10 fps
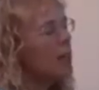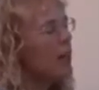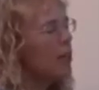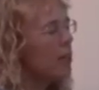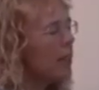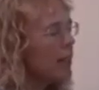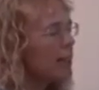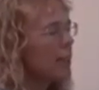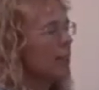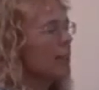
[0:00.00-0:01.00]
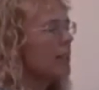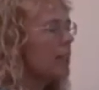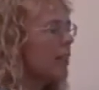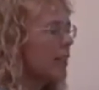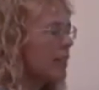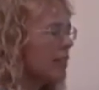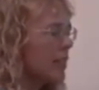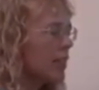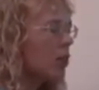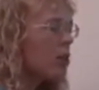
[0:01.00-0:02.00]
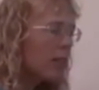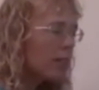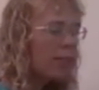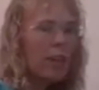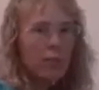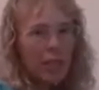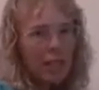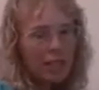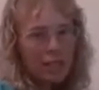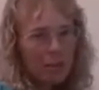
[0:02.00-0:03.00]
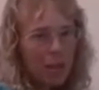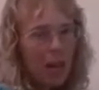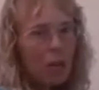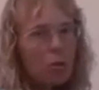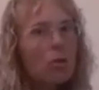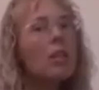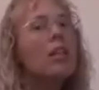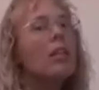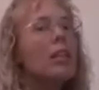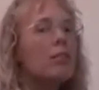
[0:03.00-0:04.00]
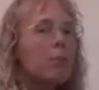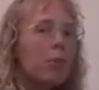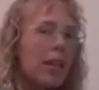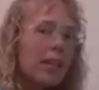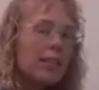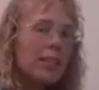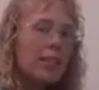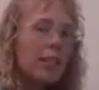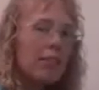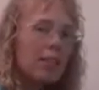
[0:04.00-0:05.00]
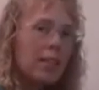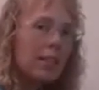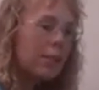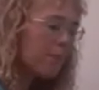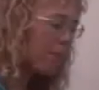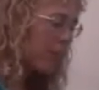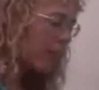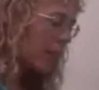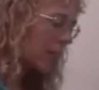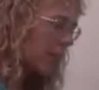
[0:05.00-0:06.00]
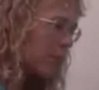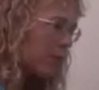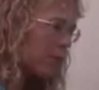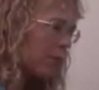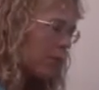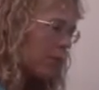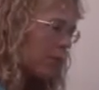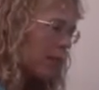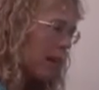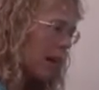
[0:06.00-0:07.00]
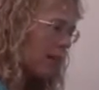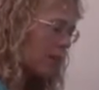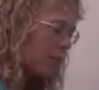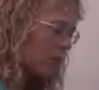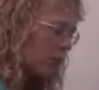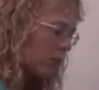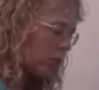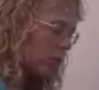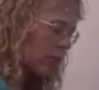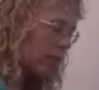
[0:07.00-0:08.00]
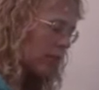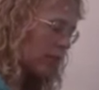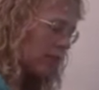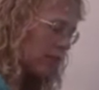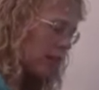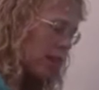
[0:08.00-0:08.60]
Now the next sentence, and on that farm he had some cows, repeats everything except for the word and, which you start here.